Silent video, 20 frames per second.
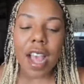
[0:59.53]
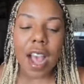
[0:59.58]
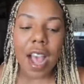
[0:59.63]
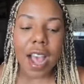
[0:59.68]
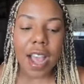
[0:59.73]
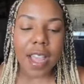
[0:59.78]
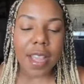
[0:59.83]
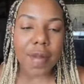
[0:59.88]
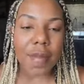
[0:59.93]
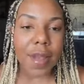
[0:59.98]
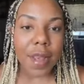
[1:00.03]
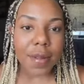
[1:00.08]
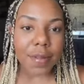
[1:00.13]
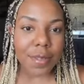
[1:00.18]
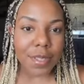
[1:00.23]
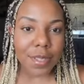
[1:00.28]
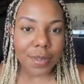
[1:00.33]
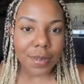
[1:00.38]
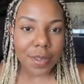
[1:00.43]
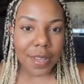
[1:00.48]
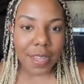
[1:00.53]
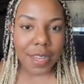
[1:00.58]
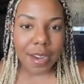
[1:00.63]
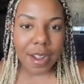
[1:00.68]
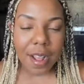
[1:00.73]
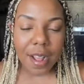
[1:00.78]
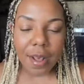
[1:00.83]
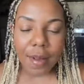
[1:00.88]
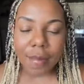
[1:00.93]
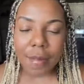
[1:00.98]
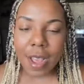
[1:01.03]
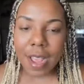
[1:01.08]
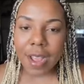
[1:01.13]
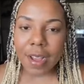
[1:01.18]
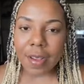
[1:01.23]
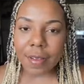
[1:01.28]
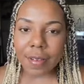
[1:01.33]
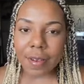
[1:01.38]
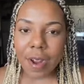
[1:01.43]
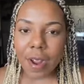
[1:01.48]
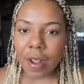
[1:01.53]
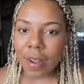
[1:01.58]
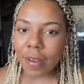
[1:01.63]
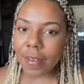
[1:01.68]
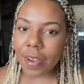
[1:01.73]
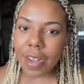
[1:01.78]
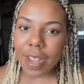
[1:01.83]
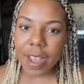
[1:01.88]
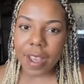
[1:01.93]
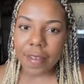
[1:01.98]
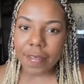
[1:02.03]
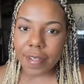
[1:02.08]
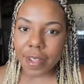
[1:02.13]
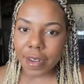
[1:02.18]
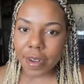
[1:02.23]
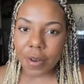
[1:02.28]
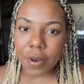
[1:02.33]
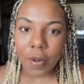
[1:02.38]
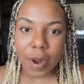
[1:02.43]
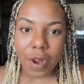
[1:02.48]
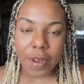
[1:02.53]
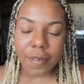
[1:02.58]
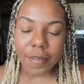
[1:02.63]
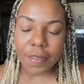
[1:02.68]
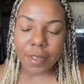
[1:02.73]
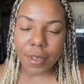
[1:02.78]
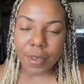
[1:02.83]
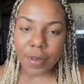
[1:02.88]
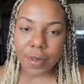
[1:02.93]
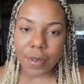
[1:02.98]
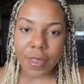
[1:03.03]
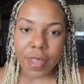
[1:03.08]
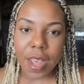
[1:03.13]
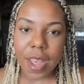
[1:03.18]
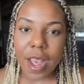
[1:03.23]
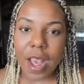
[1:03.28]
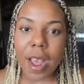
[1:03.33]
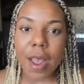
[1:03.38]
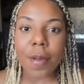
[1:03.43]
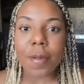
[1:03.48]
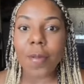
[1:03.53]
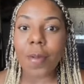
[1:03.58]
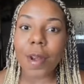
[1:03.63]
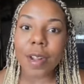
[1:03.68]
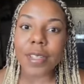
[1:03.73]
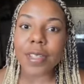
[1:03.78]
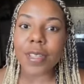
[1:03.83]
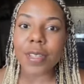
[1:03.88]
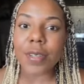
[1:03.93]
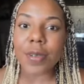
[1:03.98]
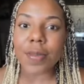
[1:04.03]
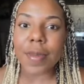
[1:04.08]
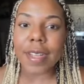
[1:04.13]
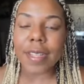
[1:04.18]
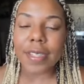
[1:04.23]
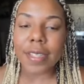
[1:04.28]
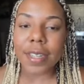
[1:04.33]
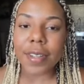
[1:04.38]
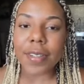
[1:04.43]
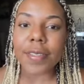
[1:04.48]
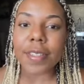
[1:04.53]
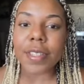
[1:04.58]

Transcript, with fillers: I am up to it. Um, I already have like a quite a few that I want to do myself.